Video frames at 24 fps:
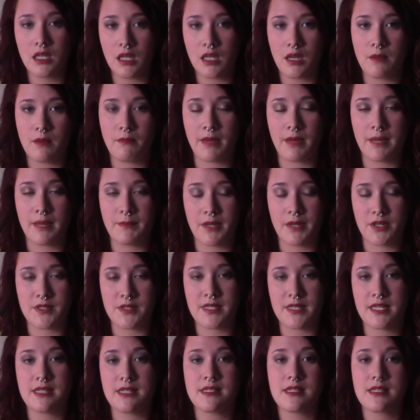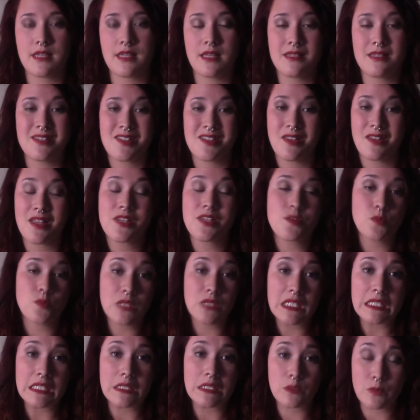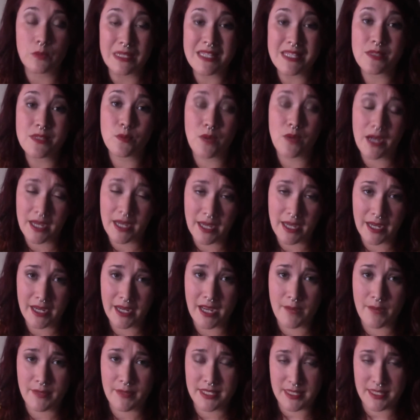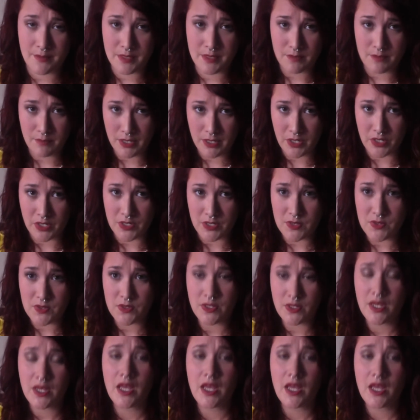my piercings, and so that's really the reason why I got my septum pierced.